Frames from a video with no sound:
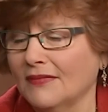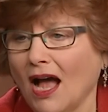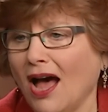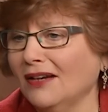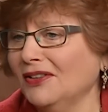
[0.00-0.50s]

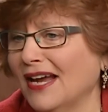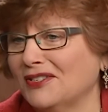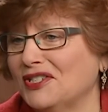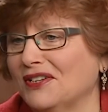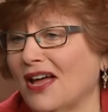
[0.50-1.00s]
on
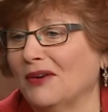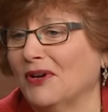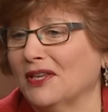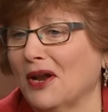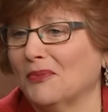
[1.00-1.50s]
election night,
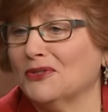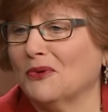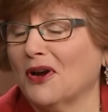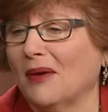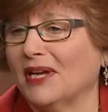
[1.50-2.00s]
when the numbers
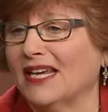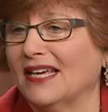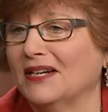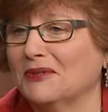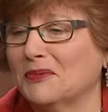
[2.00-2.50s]
were coming
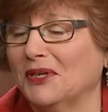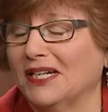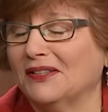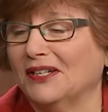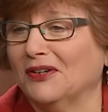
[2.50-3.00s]
in, it was pretty
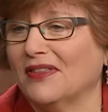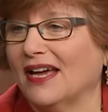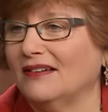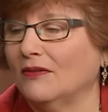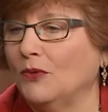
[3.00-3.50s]
clear
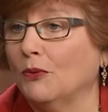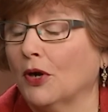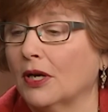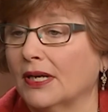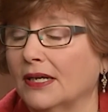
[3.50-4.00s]
that we
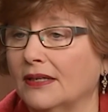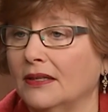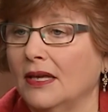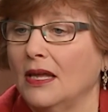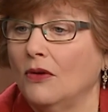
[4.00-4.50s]
weren't gonna
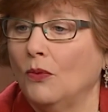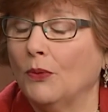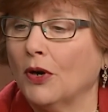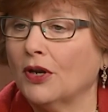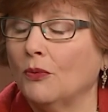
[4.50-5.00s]

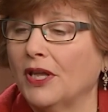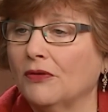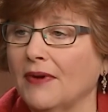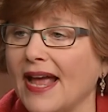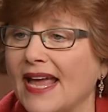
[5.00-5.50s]
win the
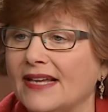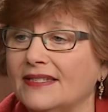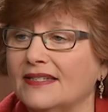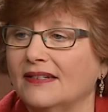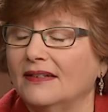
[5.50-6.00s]

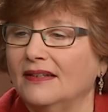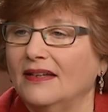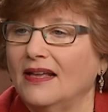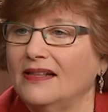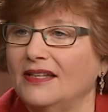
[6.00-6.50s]
race.
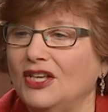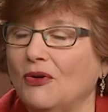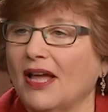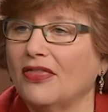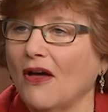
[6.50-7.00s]

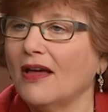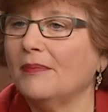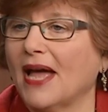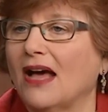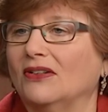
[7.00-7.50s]
I thought
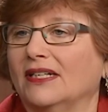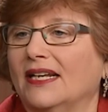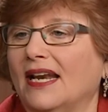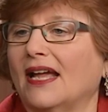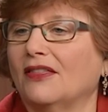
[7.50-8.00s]
about it,
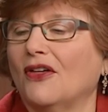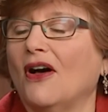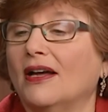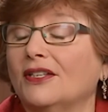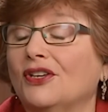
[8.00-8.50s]
and I
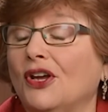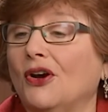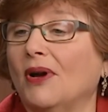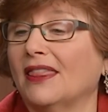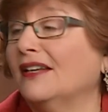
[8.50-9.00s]
thought,
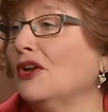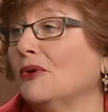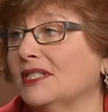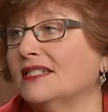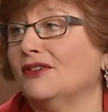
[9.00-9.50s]
I think
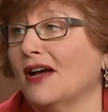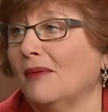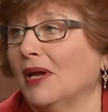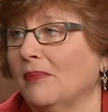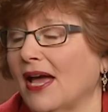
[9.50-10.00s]
Noah's still got
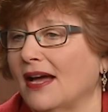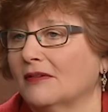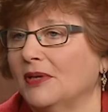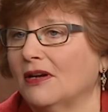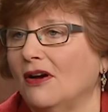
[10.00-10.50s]
my
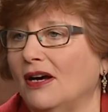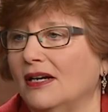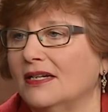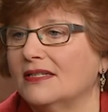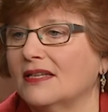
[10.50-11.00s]
back,
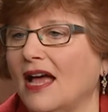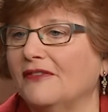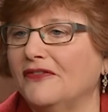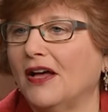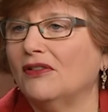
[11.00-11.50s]
because I
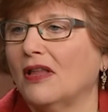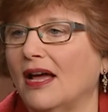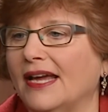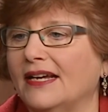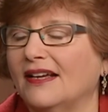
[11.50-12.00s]
felt
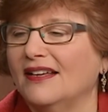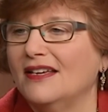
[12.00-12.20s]
like